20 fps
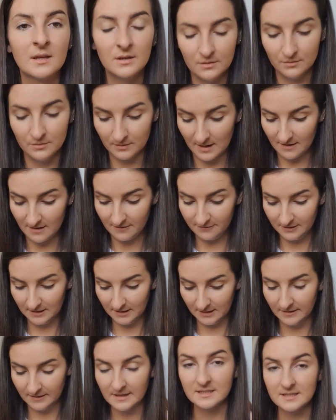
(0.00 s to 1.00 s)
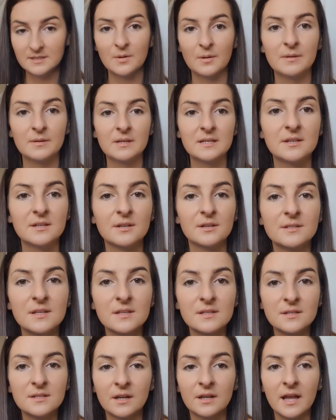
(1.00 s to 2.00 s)
Okay, I feel like that's probably as good as
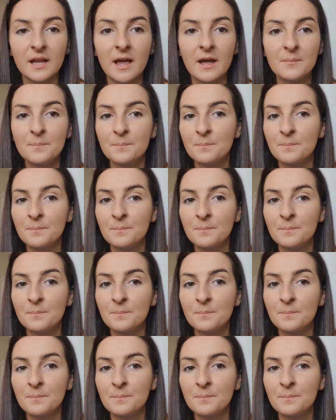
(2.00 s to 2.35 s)
it's gonna get.